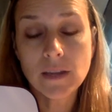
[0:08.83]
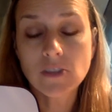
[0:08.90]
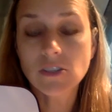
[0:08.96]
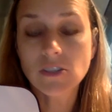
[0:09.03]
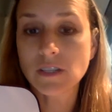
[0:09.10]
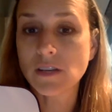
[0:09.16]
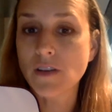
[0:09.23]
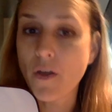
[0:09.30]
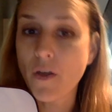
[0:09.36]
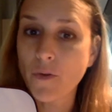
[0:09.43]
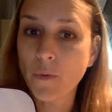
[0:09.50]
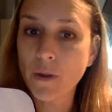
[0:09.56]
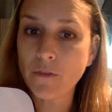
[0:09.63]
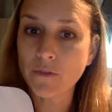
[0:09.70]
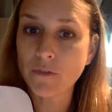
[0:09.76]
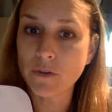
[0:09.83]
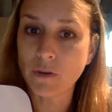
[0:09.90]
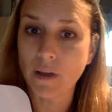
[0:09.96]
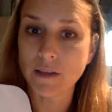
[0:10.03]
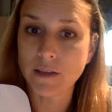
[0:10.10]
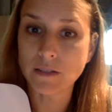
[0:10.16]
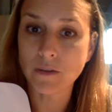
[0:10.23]
Just another way for you
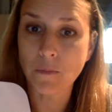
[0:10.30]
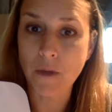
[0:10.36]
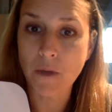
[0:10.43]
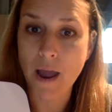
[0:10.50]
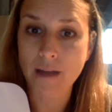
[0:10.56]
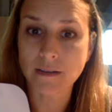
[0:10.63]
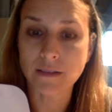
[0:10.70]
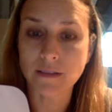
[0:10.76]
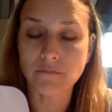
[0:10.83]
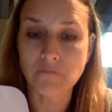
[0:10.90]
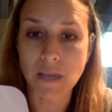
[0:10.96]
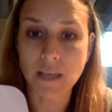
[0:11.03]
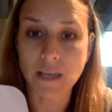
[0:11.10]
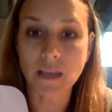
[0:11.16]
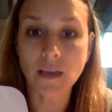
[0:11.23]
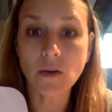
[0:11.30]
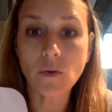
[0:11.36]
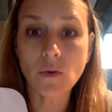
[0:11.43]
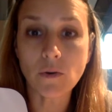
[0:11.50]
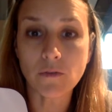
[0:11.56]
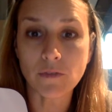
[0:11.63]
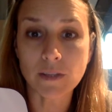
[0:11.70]
guys to practice making
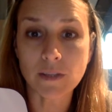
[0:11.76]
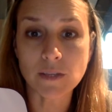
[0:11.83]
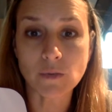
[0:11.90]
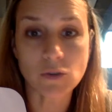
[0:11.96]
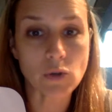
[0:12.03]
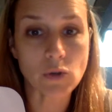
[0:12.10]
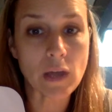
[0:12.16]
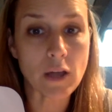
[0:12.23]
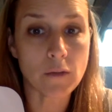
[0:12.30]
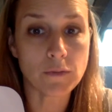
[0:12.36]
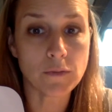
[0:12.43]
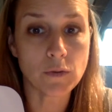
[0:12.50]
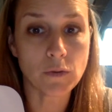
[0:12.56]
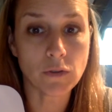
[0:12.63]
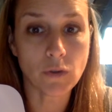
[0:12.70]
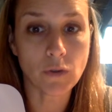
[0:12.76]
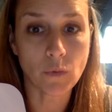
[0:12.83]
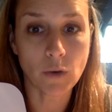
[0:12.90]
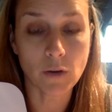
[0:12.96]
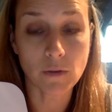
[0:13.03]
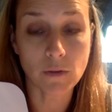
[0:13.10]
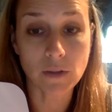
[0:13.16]
equivalents, which will help you with your
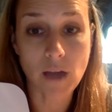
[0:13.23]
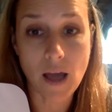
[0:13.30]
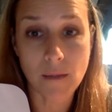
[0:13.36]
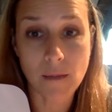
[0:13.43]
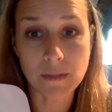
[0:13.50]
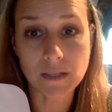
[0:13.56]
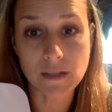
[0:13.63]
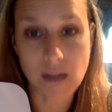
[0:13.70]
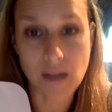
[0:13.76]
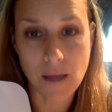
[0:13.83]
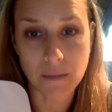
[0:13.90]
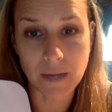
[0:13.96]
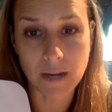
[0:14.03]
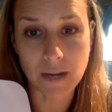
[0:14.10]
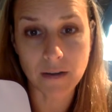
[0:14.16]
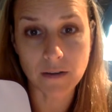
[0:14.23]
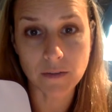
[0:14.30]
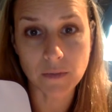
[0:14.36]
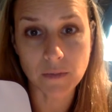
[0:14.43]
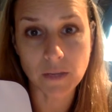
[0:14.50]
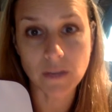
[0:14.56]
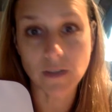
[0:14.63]
work with common
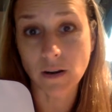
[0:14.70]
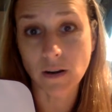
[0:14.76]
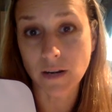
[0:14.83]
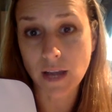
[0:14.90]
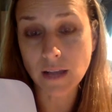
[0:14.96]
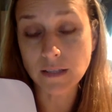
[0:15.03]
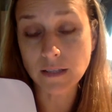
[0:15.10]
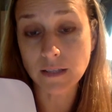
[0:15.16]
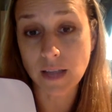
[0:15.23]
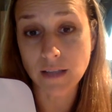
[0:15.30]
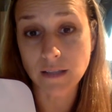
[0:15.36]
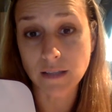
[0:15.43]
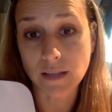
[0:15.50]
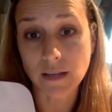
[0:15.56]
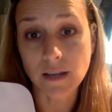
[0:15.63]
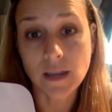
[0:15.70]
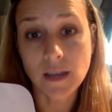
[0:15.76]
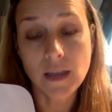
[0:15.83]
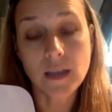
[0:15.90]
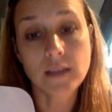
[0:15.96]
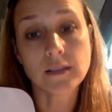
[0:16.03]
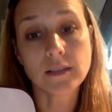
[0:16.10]
denominators, because our next lesson
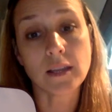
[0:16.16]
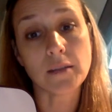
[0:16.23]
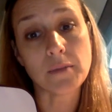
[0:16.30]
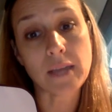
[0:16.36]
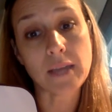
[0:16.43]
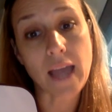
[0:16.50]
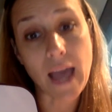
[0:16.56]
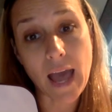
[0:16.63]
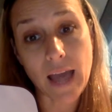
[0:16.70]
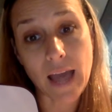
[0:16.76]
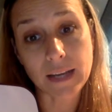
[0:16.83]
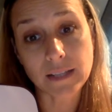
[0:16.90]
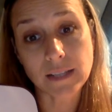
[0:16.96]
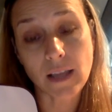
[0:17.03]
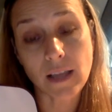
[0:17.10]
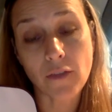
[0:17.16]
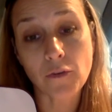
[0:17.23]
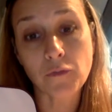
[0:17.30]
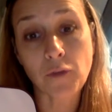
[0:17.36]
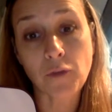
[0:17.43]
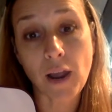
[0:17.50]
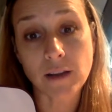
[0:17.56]
is going to be adding together
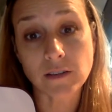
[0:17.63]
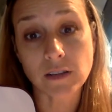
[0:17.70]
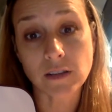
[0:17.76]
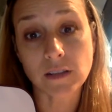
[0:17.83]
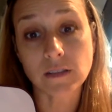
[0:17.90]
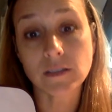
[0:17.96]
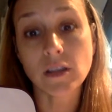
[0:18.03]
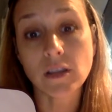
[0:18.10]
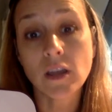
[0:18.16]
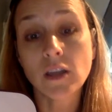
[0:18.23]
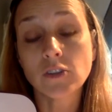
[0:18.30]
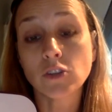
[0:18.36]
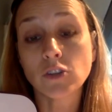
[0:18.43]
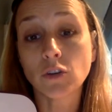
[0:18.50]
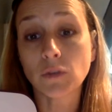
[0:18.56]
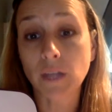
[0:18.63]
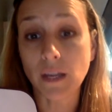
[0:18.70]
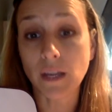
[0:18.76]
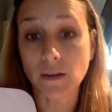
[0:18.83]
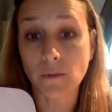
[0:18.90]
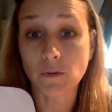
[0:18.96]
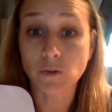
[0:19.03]
fractions to
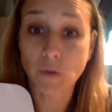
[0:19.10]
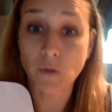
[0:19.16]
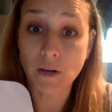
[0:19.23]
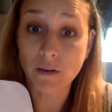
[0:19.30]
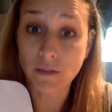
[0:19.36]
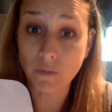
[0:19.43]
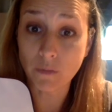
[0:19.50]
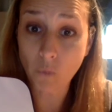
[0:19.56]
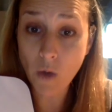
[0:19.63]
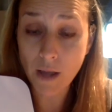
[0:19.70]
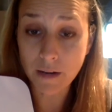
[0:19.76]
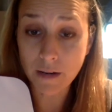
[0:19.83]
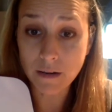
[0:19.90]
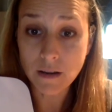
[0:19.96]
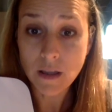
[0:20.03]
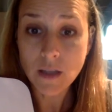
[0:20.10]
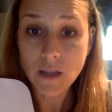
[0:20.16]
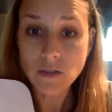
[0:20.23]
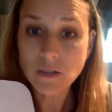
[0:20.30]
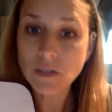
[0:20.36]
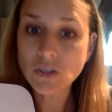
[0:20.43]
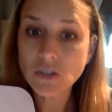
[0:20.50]
create numbers greater than 1.
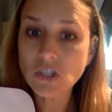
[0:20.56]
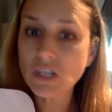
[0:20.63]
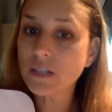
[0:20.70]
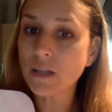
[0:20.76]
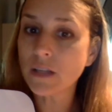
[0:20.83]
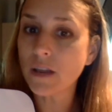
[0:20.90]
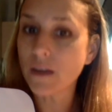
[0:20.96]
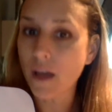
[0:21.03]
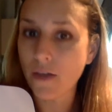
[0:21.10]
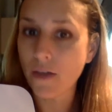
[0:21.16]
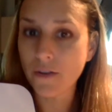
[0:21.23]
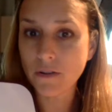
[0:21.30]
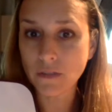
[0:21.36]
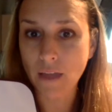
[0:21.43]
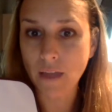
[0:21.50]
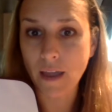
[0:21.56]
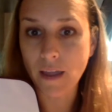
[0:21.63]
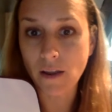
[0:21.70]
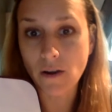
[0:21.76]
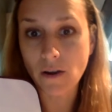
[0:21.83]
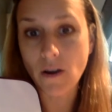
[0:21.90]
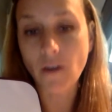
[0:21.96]
So this is just another
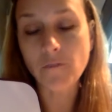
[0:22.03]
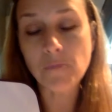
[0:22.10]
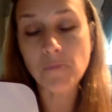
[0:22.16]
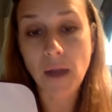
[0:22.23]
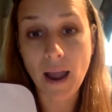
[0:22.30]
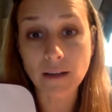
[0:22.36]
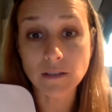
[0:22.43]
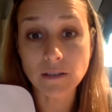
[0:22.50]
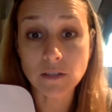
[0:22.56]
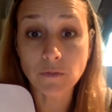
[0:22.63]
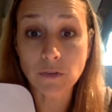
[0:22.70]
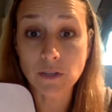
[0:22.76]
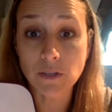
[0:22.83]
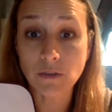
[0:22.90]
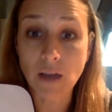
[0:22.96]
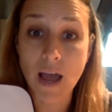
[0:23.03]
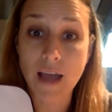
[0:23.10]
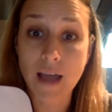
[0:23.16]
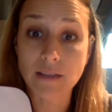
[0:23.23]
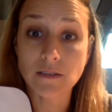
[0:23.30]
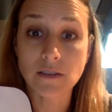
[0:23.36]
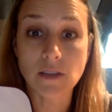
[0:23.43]
layer of practice for you
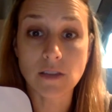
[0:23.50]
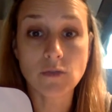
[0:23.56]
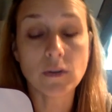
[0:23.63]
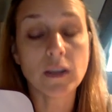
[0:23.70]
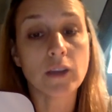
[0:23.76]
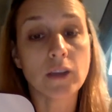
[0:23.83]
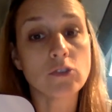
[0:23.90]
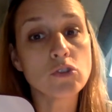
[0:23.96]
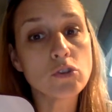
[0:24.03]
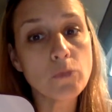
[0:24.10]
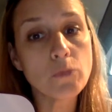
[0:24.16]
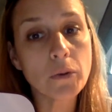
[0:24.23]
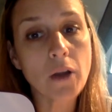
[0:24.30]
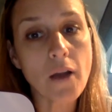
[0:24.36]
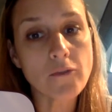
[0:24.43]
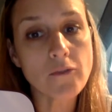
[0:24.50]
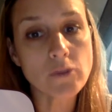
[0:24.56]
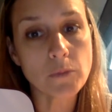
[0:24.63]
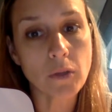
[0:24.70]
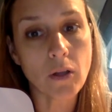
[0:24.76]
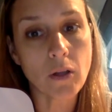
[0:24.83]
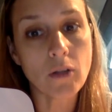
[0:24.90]
guys so that you can get super
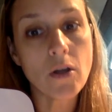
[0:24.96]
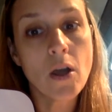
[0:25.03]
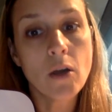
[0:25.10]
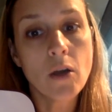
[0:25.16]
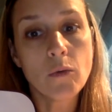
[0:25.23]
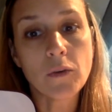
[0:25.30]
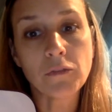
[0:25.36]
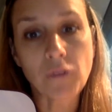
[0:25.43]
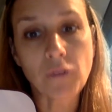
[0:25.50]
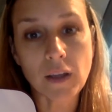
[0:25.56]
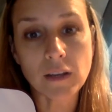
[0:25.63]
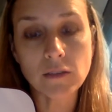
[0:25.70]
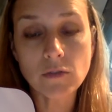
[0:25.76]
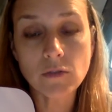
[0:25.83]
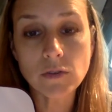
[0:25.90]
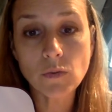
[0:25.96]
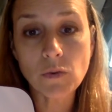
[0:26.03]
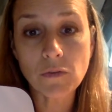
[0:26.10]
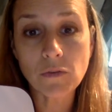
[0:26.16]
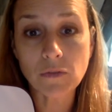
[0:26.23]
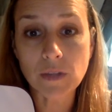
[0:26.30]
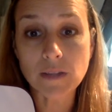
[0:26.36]
comfortable with finding those
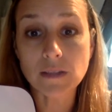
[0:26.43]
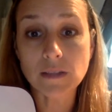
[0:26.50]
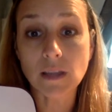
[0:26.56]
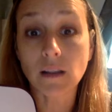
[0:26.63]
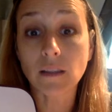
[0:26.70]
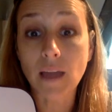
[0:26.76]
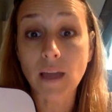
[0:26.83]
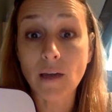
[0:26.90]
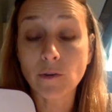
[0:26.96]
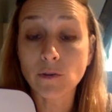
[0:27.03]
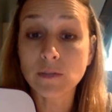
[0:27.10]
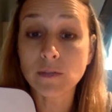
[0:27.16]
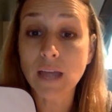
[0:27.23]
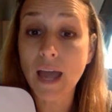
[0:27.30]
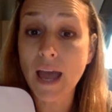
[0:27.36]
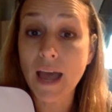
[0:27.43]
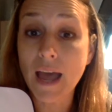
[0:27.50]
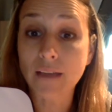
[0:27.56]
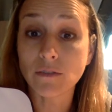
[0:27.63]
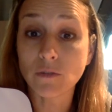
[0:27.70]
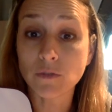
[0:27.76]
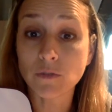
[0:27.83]
equivalents that allow you to
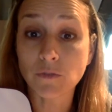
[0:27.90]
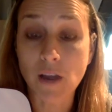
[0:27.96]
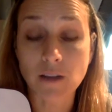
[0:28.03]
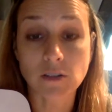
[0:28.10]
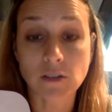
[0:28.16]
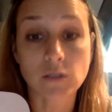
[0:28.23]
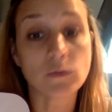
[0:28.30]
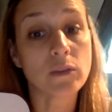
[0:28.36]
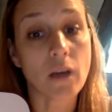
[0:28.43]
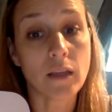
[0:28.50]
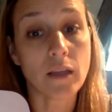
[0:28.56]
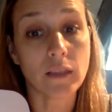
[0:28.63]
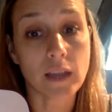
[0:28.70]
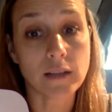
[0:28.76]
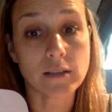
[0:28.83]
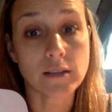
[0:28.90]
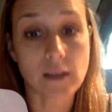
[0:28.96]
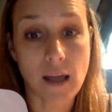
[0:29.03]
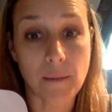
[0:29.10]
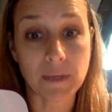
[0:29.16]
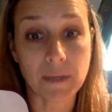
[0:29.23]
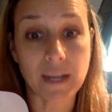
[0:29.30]
add those fractions with unlike
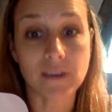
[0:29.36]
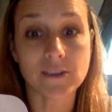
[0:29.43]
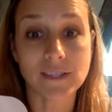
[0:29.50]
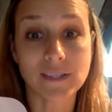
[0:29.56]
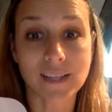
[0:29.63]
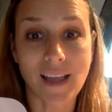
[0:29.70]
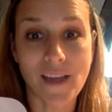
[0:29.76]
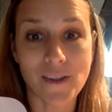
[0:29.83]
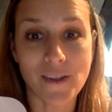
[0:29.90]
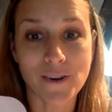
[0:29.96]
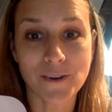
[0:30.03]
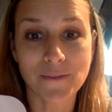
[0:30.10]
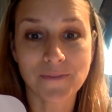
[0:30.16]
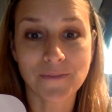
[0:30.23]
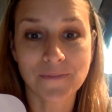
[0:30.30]
denominators together.